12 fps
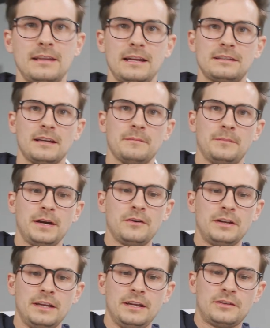that's
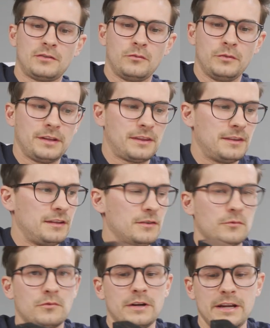about it with
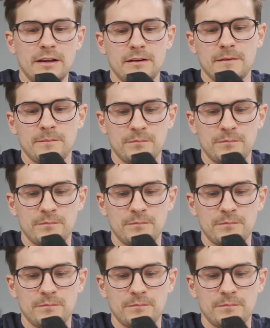the Ring